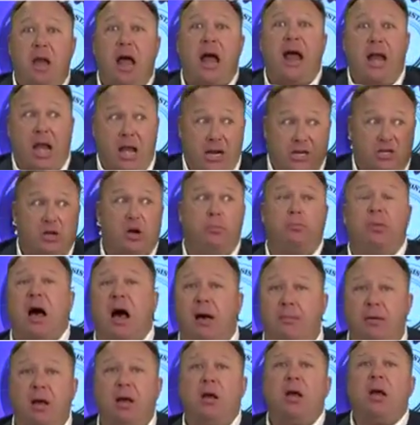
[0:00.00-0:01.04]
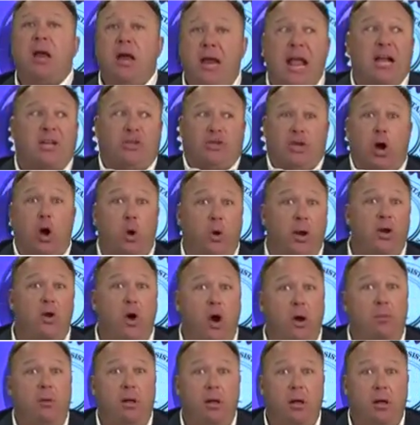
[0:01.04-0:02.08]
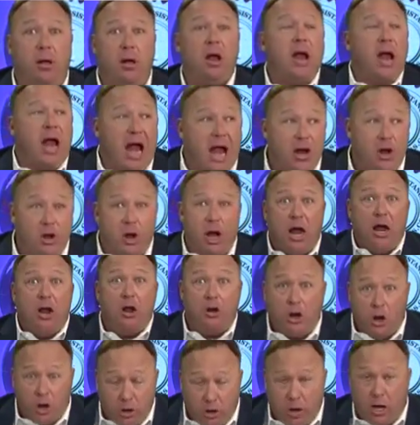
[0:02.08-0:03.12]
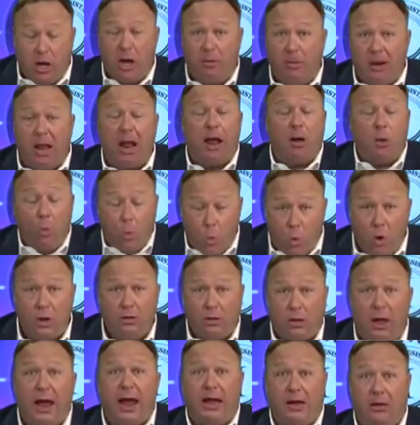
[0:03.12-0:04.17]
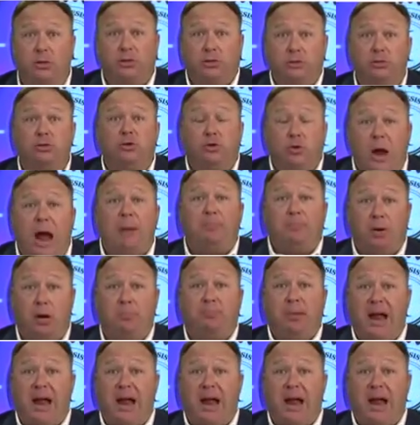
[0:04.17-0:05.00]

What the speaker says: night and it's Obama. He acts totally normal, and it'll be like crap your